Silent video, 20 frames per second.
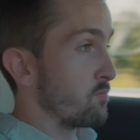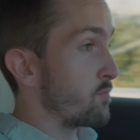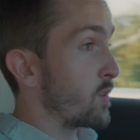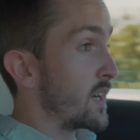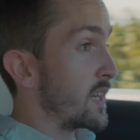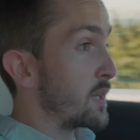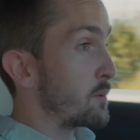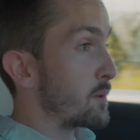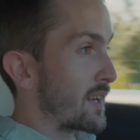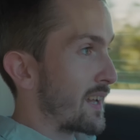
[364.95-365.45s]

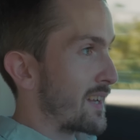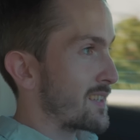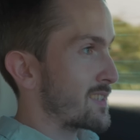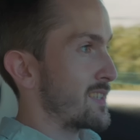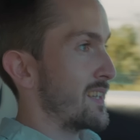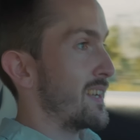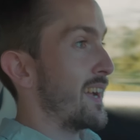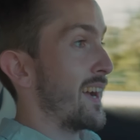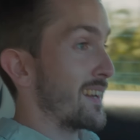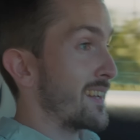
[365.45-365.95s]
really well
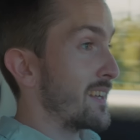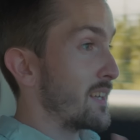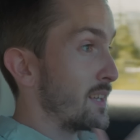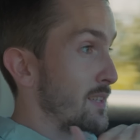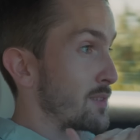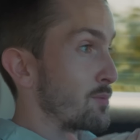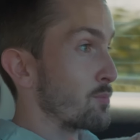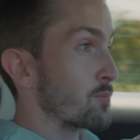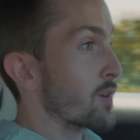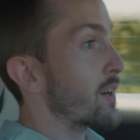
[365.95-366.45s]
actually, and it
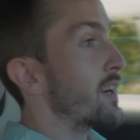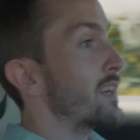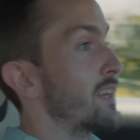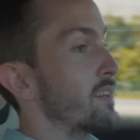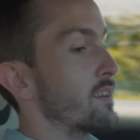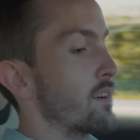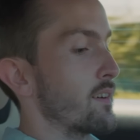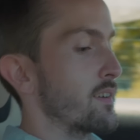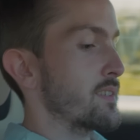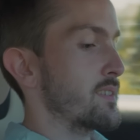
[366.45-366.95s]
is
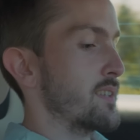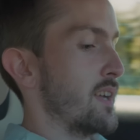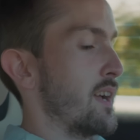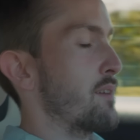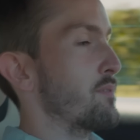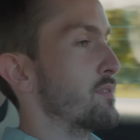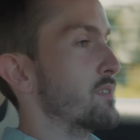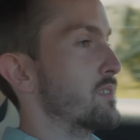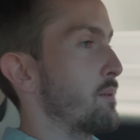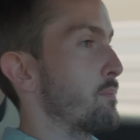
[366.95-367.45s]
really nice to
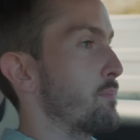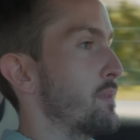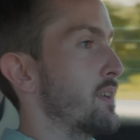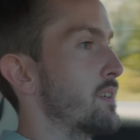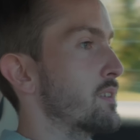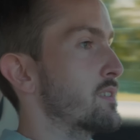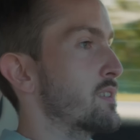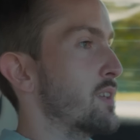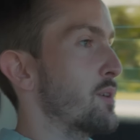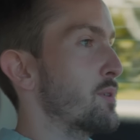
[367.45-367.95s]
have
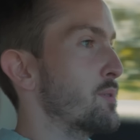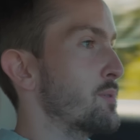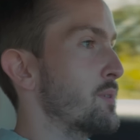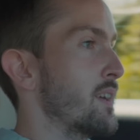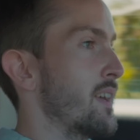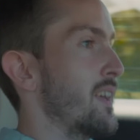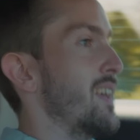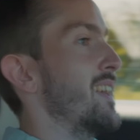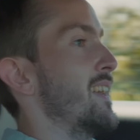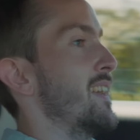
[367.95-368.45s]
something so
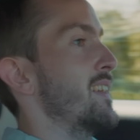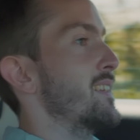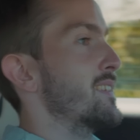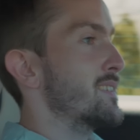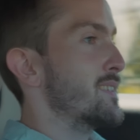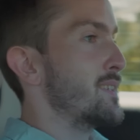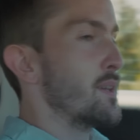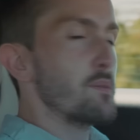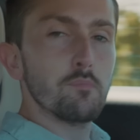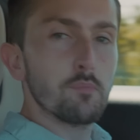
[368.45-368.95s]

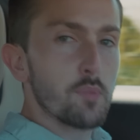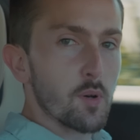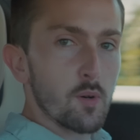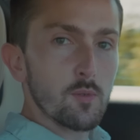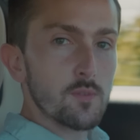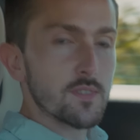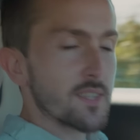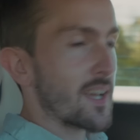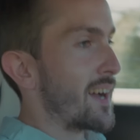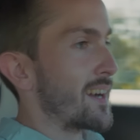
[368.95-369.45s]

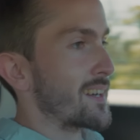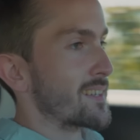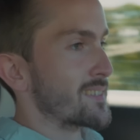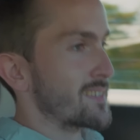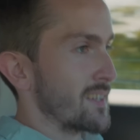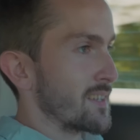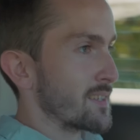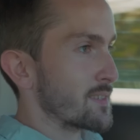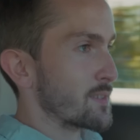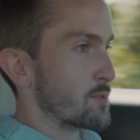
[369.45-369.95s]
simple to
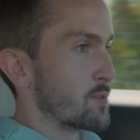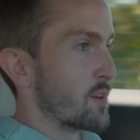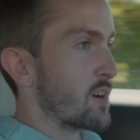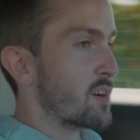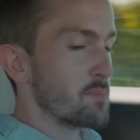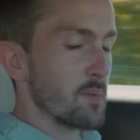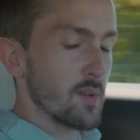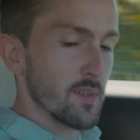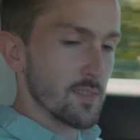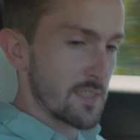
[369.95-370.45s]
access the
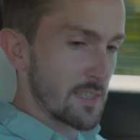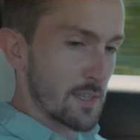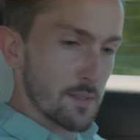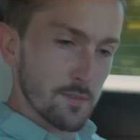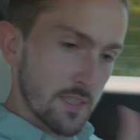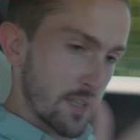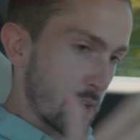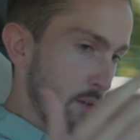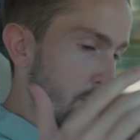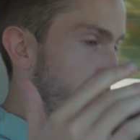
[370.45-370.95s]
drive modes. You don't
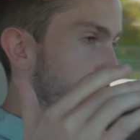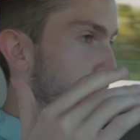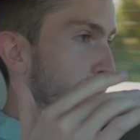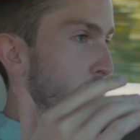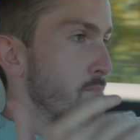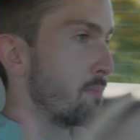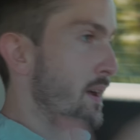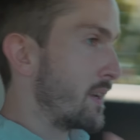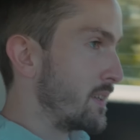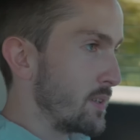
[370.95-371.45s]
have to go through
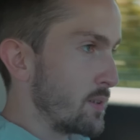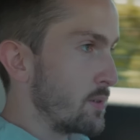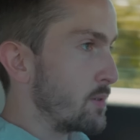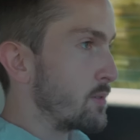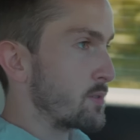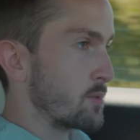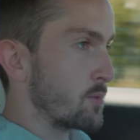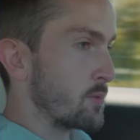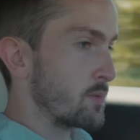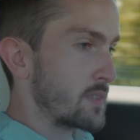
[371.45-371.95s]

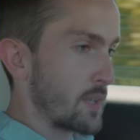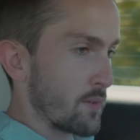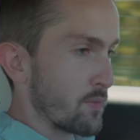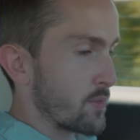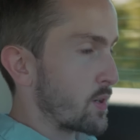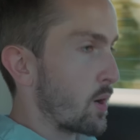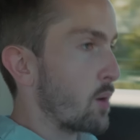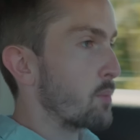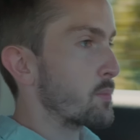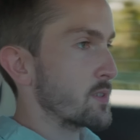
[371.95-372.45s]
menus or
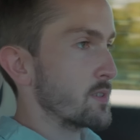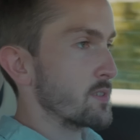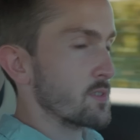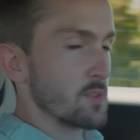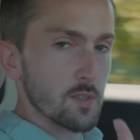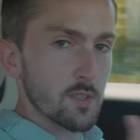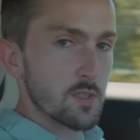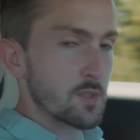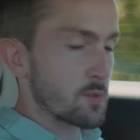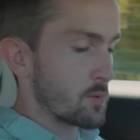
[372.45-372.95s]
different options on a